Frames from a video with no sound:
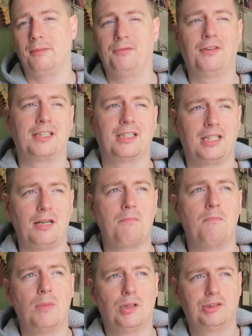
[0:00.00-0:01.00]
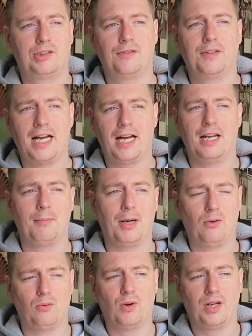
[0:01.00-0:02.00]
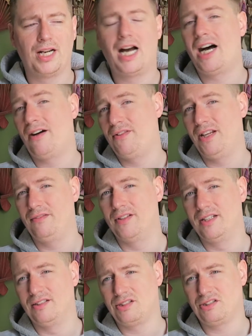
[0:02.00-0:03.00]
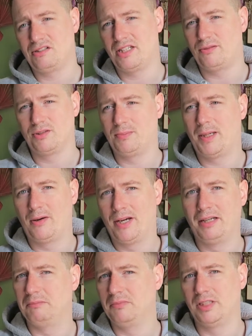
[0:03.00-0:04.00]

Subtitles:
In fact, I did most of that in about 1.5 evenings. That was about it.